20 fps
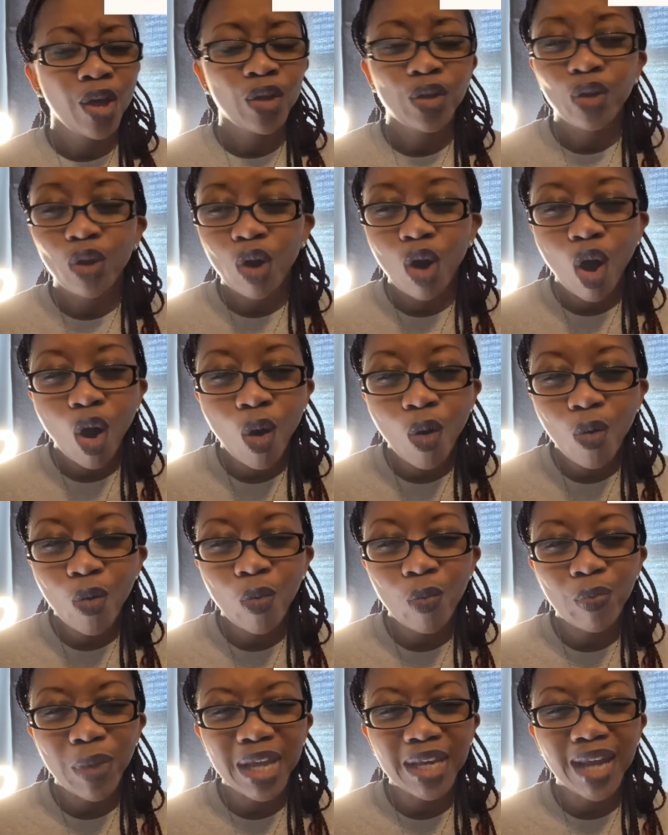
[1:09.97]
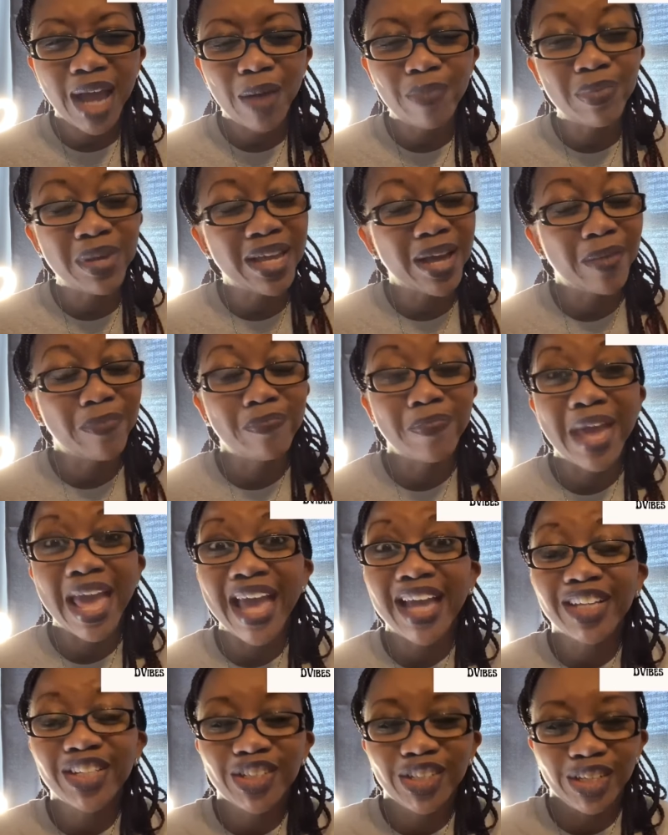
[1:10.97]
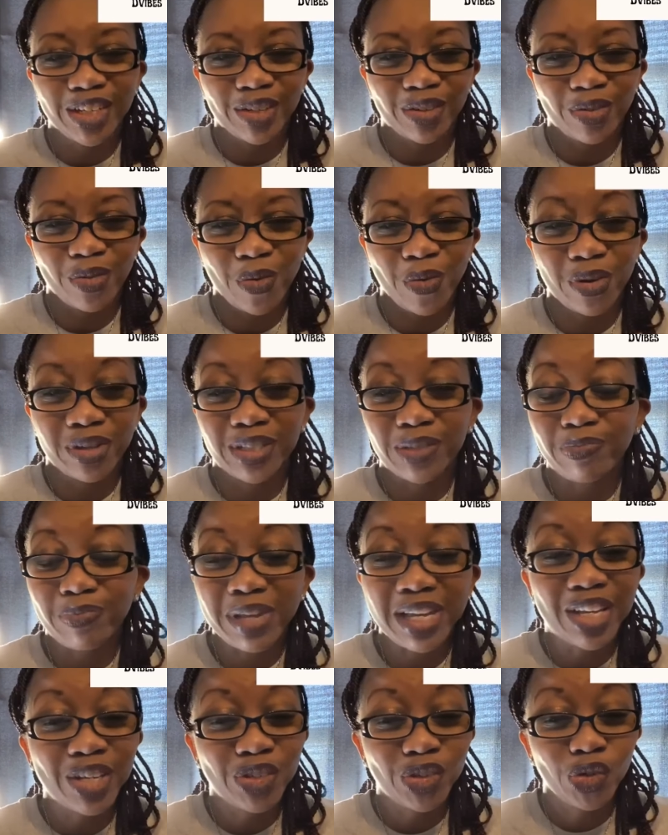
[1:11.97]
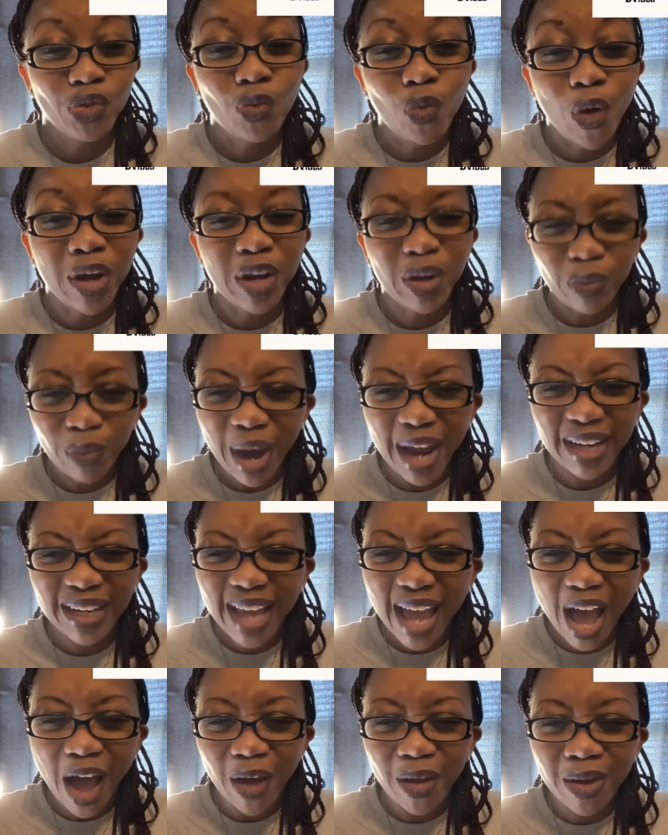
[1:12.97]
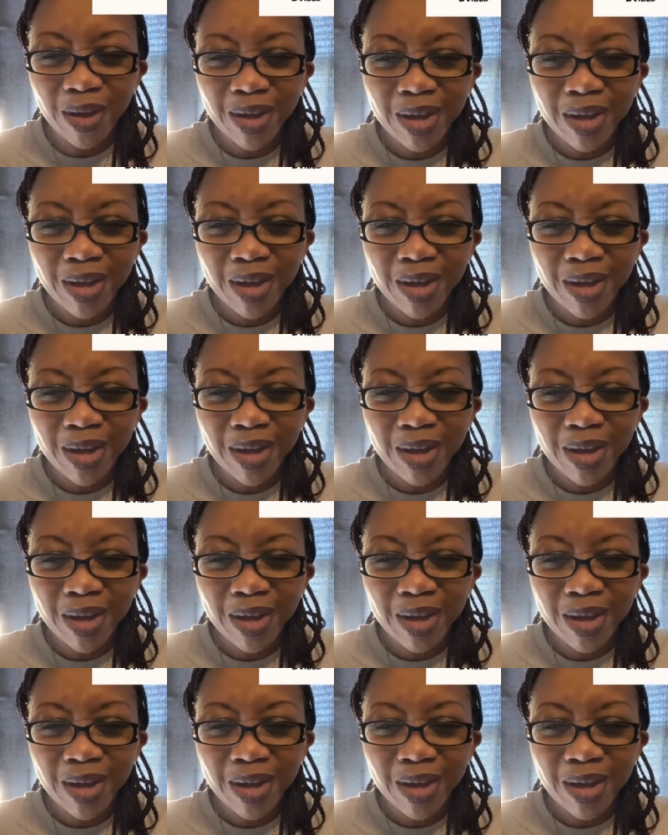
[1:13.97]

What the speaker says: Your home may not be a mansion or as big as you want it right now,